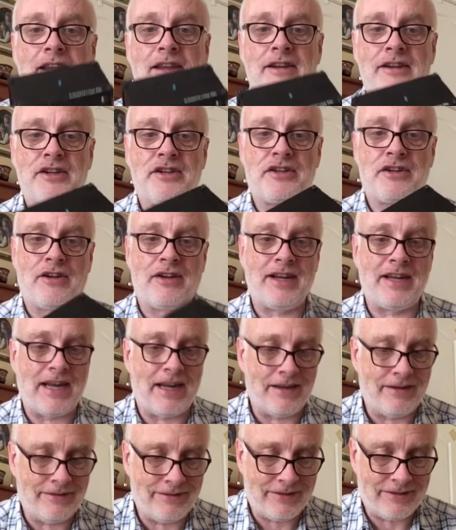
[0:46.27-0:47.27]
solid
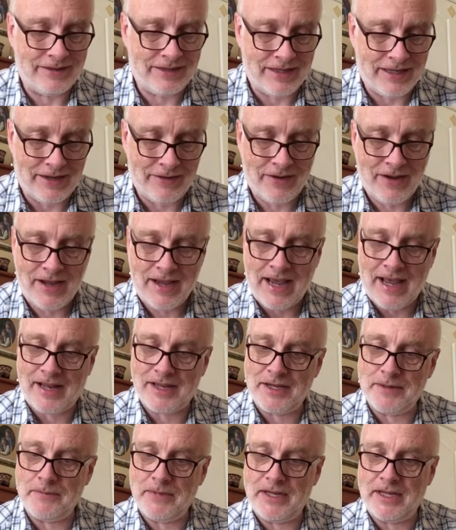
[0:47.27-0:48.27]

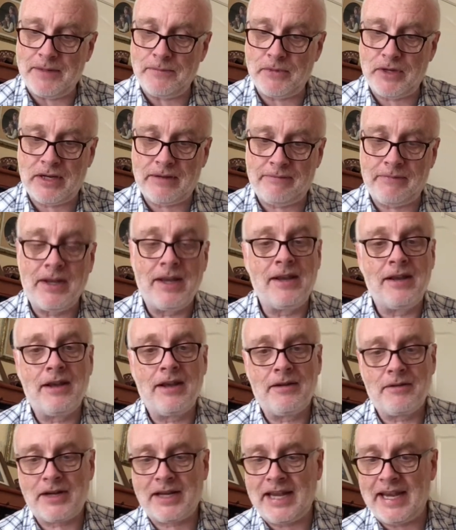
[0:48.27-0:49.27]
aluminium
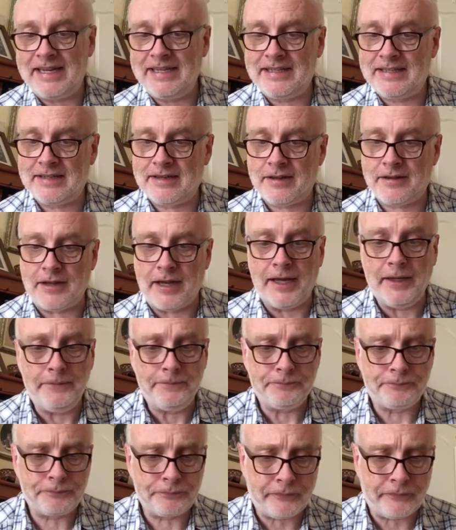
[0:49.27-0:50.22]
cased thing.